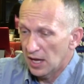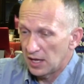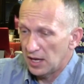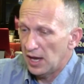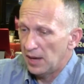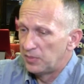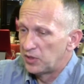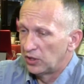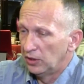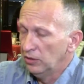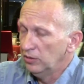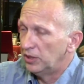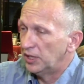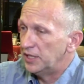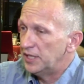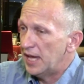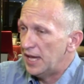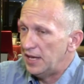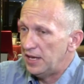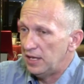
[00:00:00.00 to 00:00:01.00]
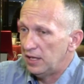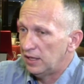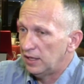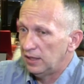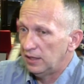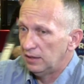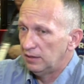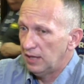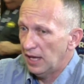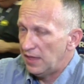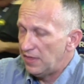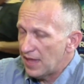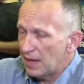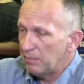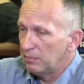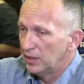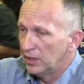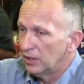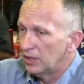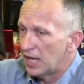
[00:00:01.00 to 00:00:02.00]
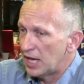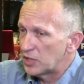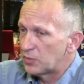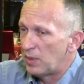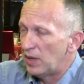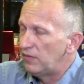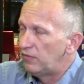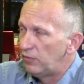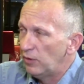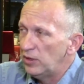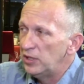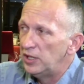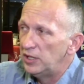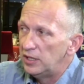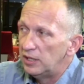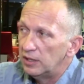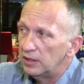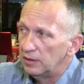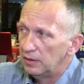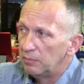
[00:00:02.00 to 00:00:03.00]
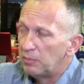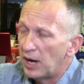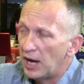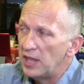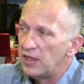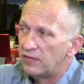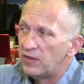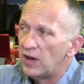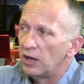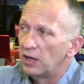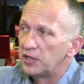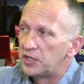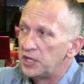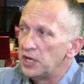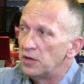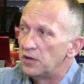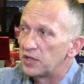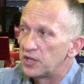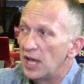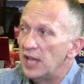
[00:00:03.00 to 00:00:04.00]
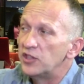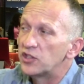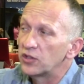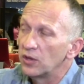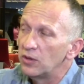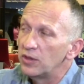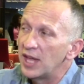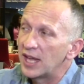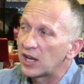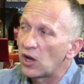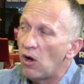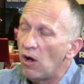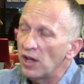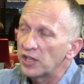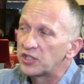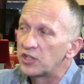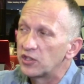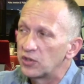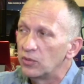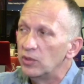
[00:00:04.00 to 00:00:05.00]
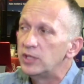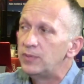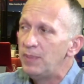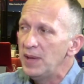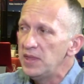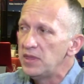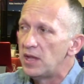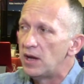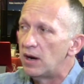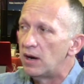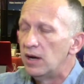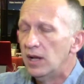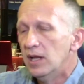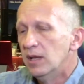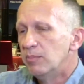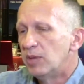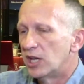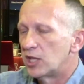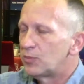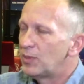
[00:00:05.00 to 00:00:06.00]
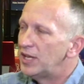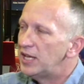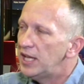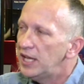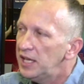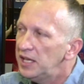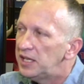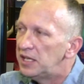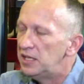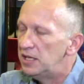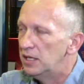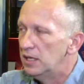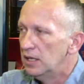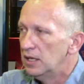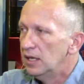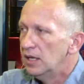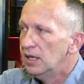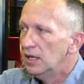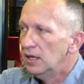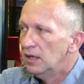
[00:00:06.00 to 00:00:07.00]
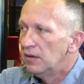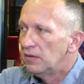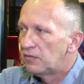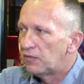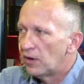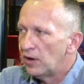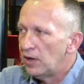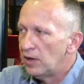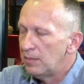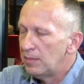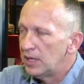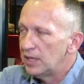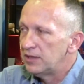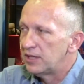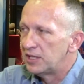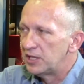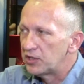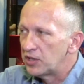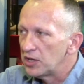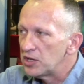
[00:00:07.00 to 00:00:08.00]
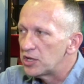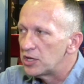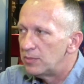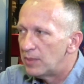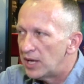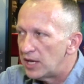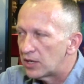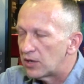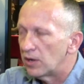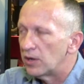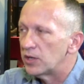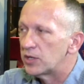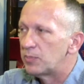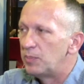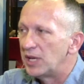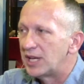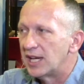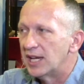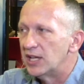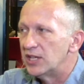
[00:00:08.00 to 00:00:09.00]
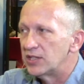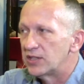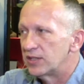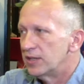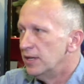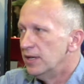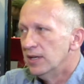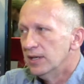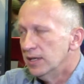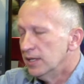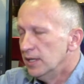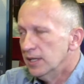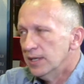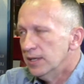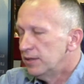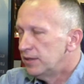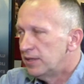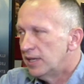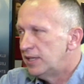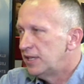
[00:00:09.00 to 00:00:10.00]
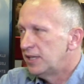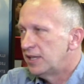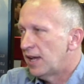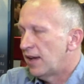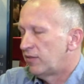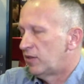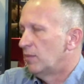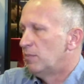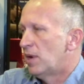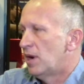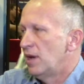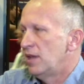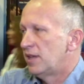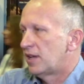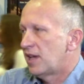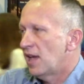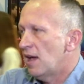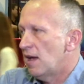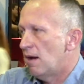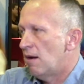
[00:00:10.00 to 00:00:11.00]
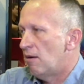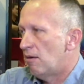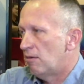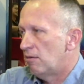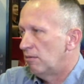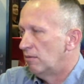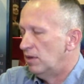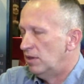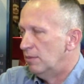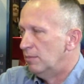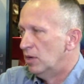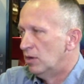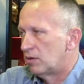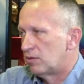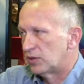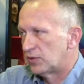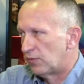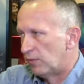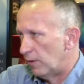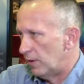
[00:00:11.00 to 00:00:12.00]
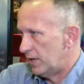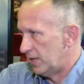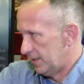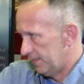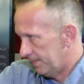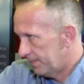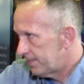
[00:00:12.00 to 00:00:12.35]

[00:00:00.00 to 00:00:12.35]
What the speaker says: Yeah, absolutely. And that bill has been footed by the volunteers. And so that cost has always been there, but it's been hidden from the decision makers because they didn't have to buy the cow when the milk was free.